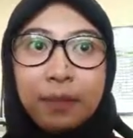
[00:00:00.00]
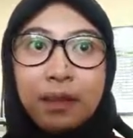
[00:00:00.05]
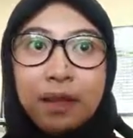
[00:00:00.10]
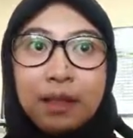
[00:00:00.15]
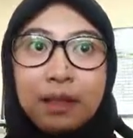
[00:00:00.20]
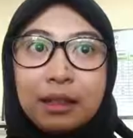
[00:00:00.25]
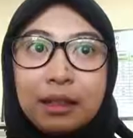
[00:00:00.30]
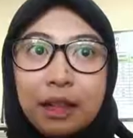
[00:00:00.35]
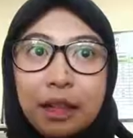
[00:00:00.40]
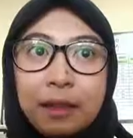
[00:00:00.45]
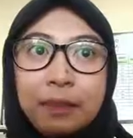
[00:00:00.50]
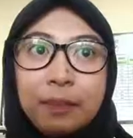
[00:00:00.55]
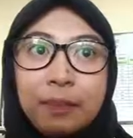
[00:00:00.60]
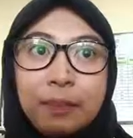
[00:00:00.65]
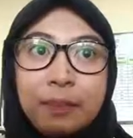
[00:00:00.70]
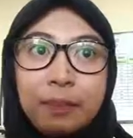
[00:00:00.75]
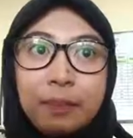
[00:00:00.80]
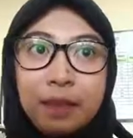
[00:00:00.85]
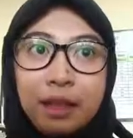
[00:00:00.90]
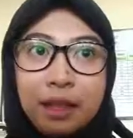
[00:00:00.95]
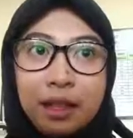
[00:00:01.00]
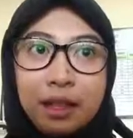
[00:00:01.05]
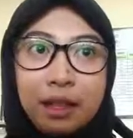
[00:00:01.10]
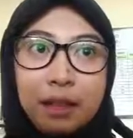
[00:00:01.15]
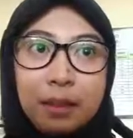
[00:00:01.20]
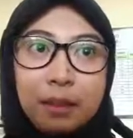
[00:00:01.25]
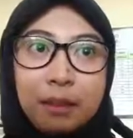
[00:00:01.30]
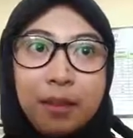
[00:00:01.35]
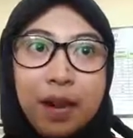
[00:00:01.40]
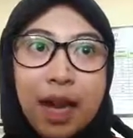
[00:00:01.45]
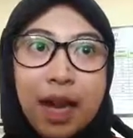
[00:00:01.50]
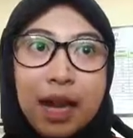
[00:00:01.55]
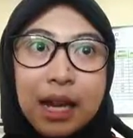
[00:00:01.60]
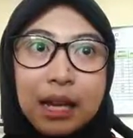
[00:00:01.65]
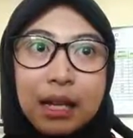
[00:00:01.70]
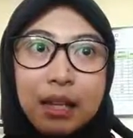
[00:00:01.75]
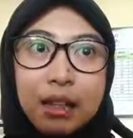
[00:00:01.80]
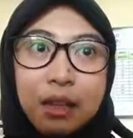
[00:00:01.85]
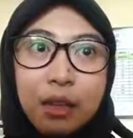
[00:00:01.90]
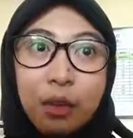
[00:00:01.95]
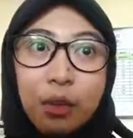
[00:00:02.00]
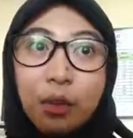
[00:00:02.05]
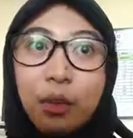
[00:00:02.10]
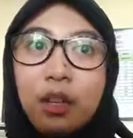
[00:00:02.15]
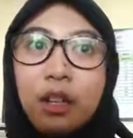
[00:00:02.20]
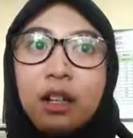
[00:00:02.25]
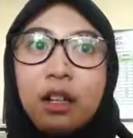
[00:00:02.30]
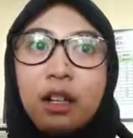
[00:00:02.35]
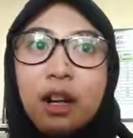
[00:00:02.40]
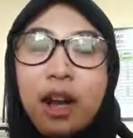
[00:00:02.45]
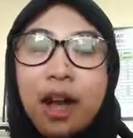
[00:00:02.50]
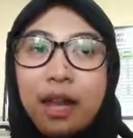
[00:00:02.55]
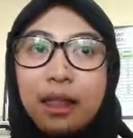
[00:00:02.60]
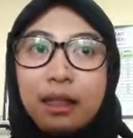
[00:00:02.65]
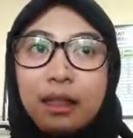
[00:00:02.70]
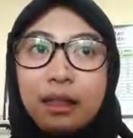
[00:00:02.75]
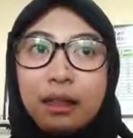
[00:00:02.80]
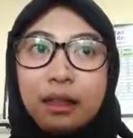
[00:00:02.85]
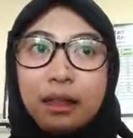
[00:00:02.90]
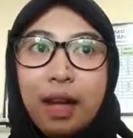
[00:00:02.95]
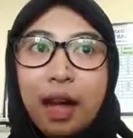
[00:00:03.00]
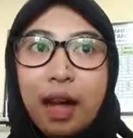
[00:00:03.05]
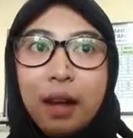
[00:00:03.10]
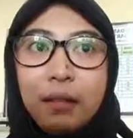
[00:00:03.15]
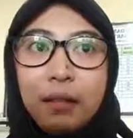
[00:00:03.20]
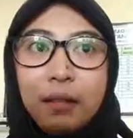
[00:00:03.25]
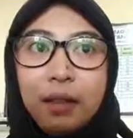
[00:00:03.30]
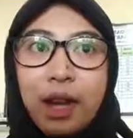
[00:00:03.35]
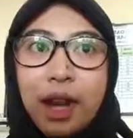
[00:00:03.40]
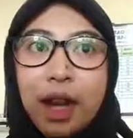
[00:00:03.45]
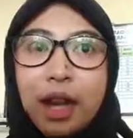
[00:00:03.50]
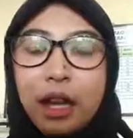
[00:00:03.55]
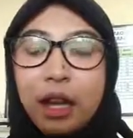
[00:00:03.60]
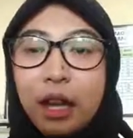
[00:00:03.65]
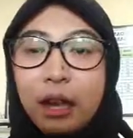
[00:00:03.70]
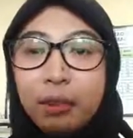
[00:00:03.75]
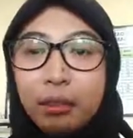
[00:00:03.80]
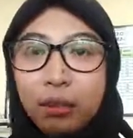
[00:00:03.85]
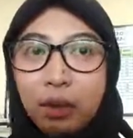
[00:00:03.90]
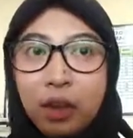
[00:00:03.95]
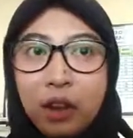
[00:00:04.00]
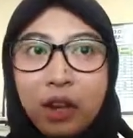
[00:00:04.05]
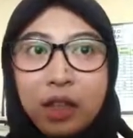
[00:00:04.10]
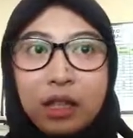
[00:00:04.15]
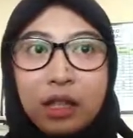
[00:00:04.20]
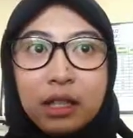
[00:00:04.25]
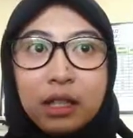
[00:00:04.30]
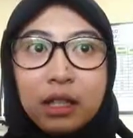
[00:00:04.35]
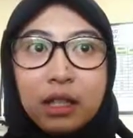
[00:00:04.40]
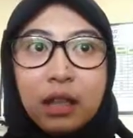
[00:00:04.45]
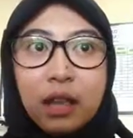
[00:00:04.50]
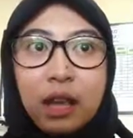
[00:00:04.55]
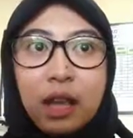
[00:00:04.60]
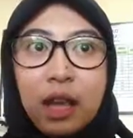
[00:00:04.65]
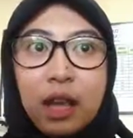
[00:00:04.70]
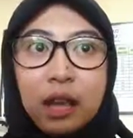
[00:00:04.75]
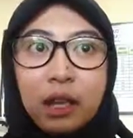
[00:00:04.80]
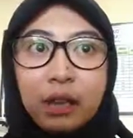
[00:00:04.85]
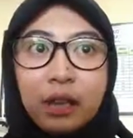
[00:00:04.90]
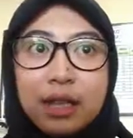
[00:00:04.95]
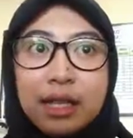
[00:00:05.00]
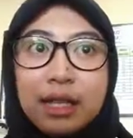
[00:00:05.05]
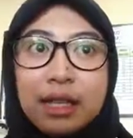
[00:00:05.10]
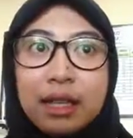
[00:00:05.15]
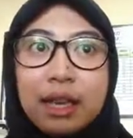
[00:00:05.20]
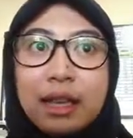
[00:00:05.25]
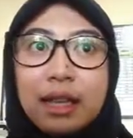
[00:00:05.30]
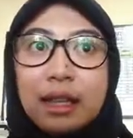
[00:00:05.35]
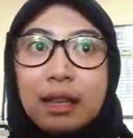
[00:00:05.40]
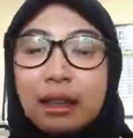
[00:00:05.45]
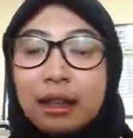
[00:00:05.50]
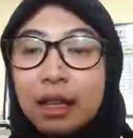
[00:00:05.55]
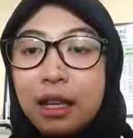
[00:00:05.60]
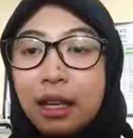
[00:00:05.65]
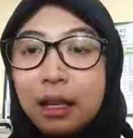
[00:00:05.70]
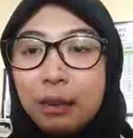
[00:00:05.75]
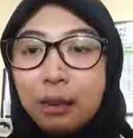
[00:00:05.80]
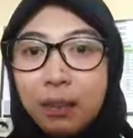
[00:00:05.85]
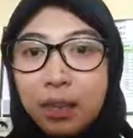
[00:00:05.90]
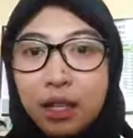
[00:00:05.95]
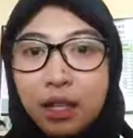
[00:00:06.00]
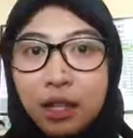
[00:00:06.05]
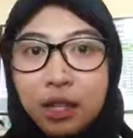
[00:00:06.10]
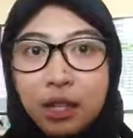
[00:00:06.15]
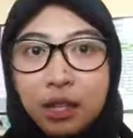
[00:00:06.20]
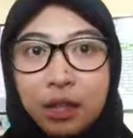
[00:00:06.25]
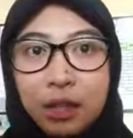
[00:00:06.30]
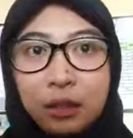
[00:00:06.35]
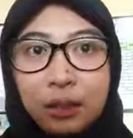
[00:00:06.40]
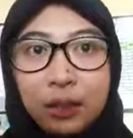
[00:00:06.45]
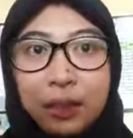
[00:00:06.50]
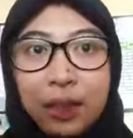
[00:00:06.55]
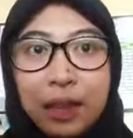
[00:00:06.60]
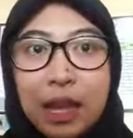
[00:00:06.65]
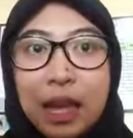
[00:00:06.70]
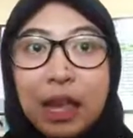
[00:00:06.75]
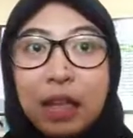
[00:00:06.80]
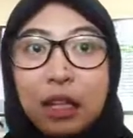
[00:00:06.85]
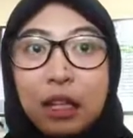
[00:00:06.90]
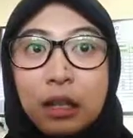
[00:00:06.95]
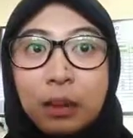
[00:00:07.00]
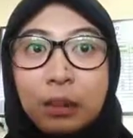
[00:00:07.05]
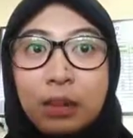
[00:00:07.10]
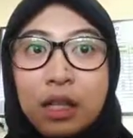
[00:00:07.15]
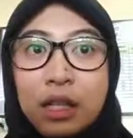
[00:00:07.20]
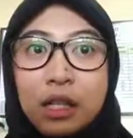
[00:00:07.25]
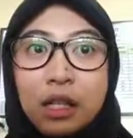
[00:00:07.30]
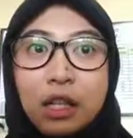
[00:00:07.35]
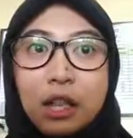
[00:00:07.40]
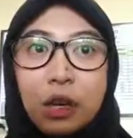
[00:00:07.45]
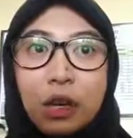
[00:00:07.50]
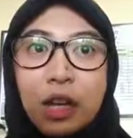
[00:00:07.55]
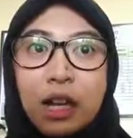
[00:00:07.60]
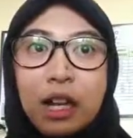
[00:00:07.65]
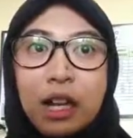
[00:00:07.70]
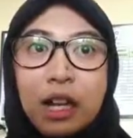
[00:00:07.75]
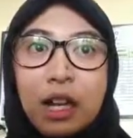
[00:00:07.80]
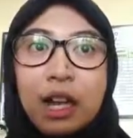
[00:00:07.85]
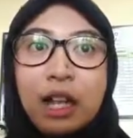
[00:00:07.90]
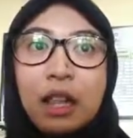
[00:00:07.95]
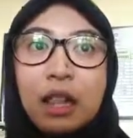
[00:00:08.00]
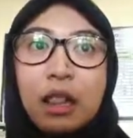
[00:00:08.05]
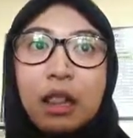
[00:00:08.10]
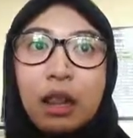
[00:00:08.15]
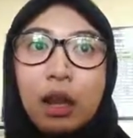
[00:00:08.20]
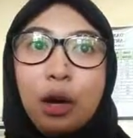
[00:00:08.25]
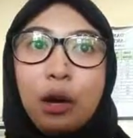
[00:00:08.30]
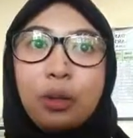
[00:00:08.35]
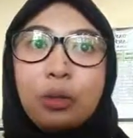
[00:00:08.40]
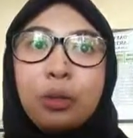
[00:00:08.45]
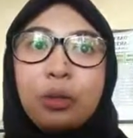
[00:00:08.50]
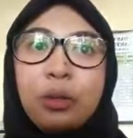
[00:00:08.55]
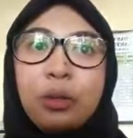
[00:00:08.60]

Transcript: accepted by the ruler at the time and embraced Christianity in peace. The missionary allowed